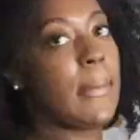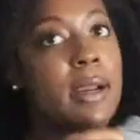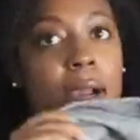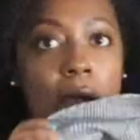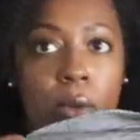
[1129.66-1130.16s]

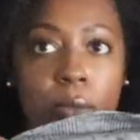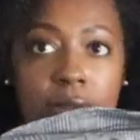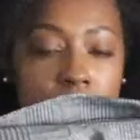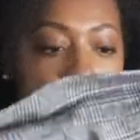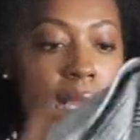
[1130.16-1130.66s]

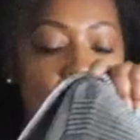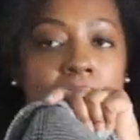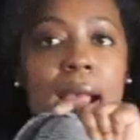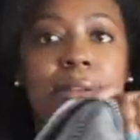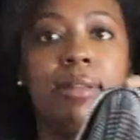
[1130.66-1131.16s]
coat.
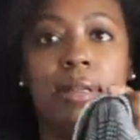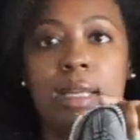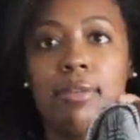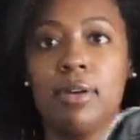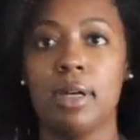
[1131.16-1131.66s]
I was
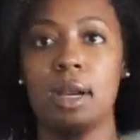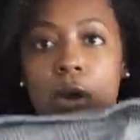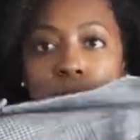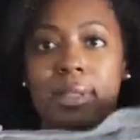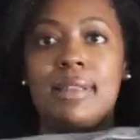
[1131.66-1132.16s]
looking for a
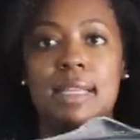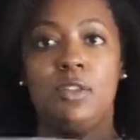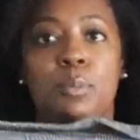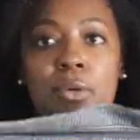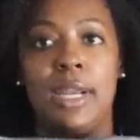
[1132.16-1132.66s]
coat with
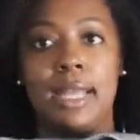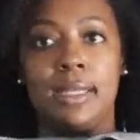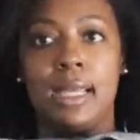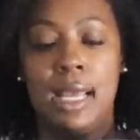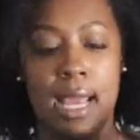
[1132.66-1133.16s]
this
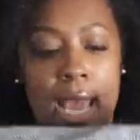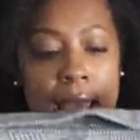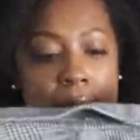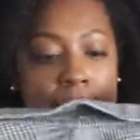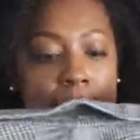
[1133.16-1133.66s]
print
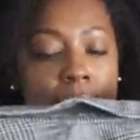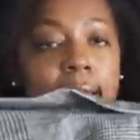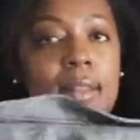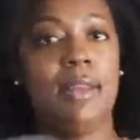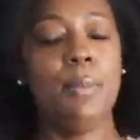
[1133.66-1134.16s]

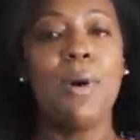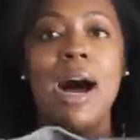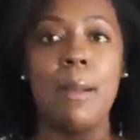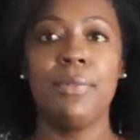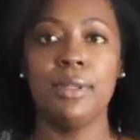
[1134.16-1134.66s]
and they're
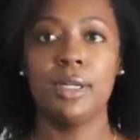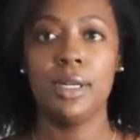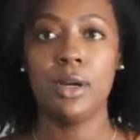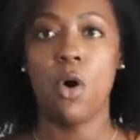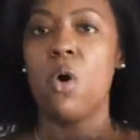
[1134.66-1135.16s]

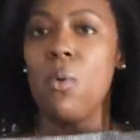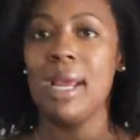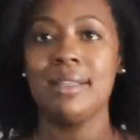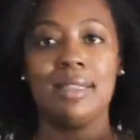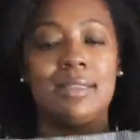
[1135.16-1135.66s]
popular
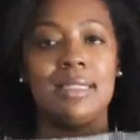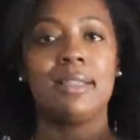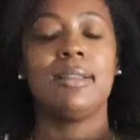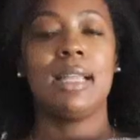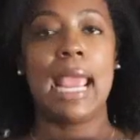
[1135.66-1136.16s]
always like this
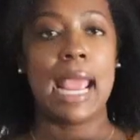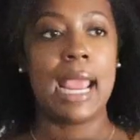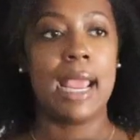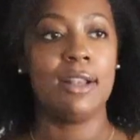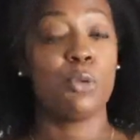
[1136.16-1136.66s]
is
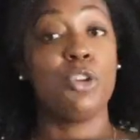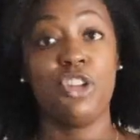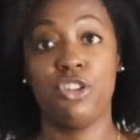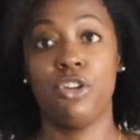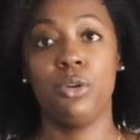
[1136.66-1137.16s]
a
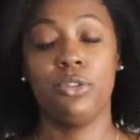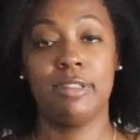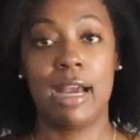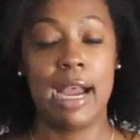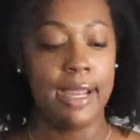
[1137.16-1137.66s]
traditional
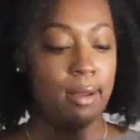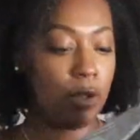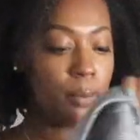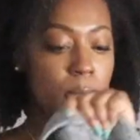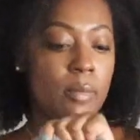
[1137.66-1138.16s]

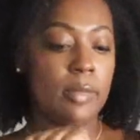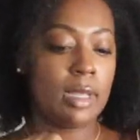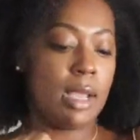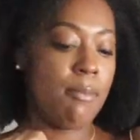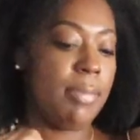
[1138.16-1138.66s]
style
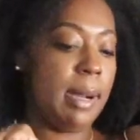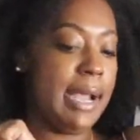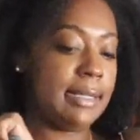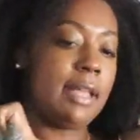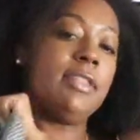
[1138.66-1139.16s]

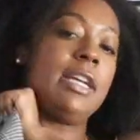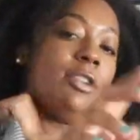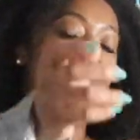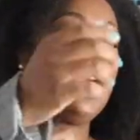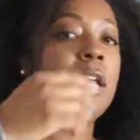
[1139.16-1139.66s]
but
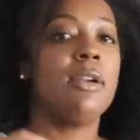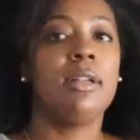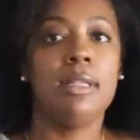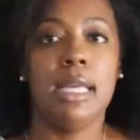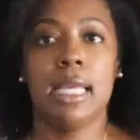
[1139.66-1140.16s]
they're
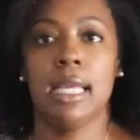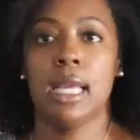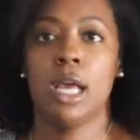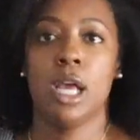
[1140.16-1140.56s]
generally